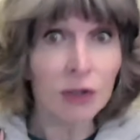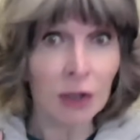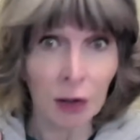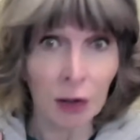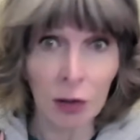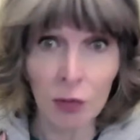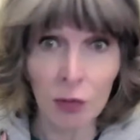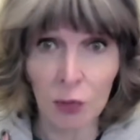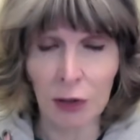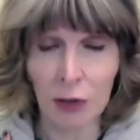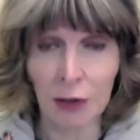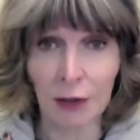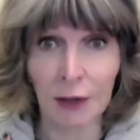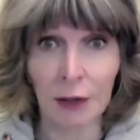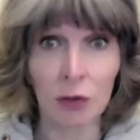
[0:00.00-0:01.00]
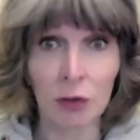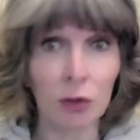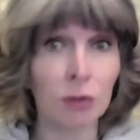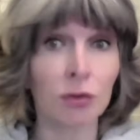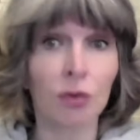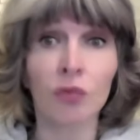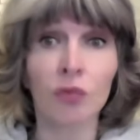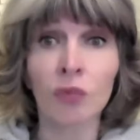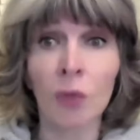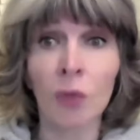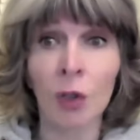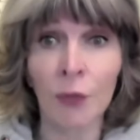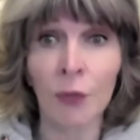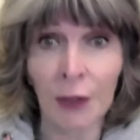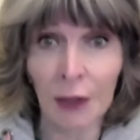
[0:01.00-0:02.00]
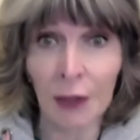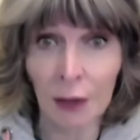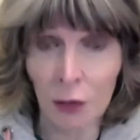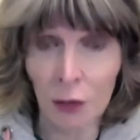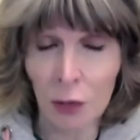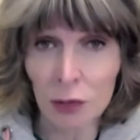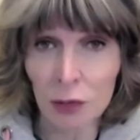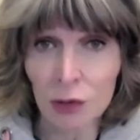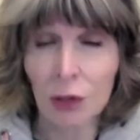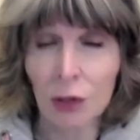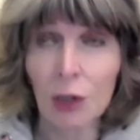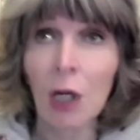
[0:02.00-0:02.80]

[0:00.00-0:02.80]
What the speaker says: I hope we're learning a lot, growing a lot.